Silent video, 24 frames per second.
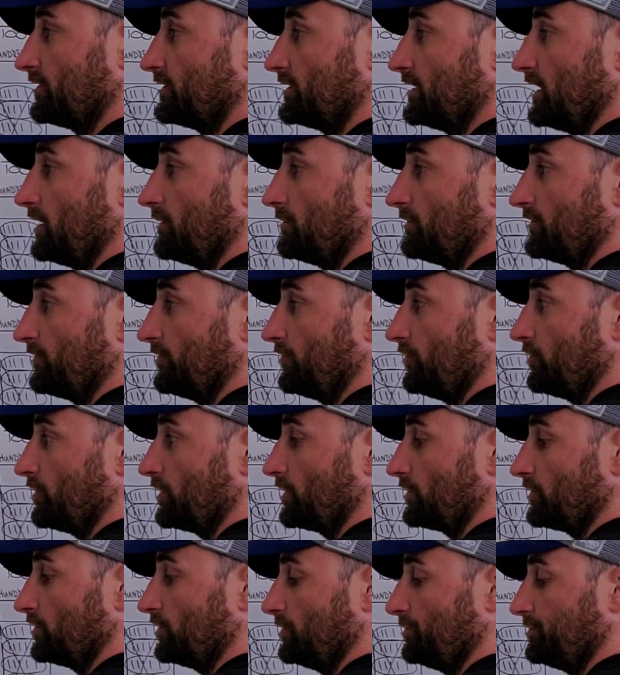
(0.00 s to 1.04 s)
times 4
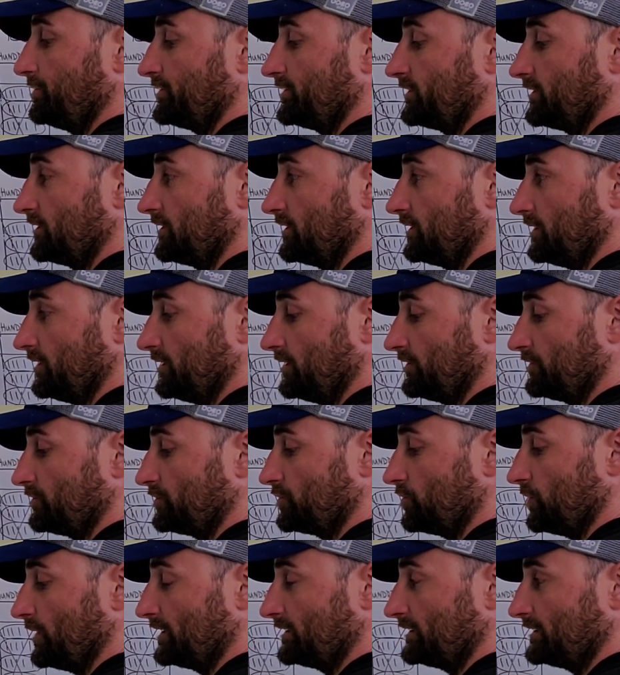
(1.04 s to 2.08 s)
groups is
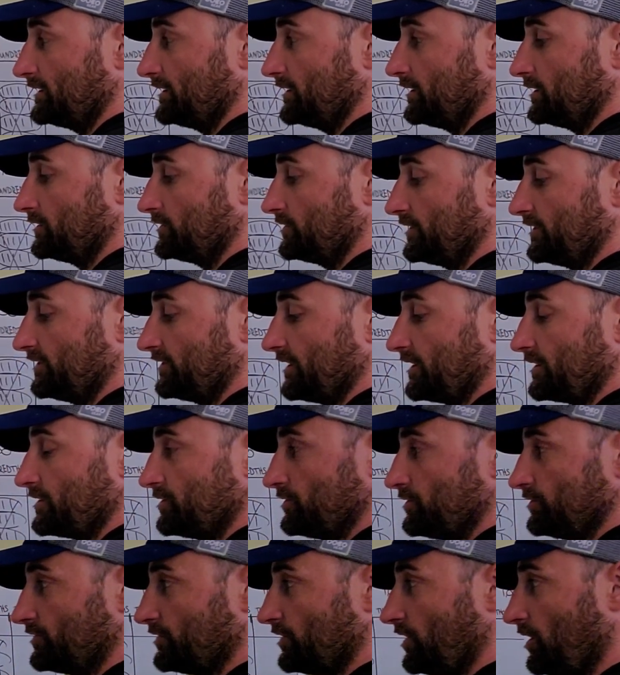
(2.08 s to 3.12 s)
20 hundredths. I
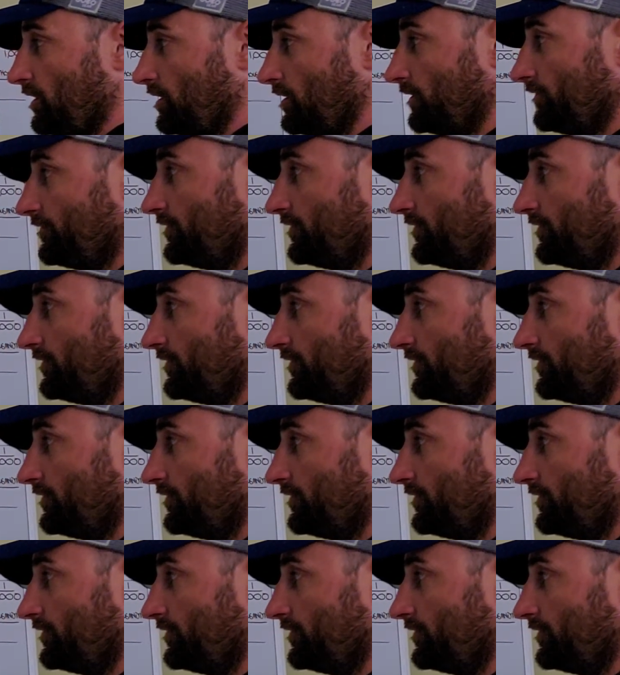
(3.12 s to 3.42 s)
used all of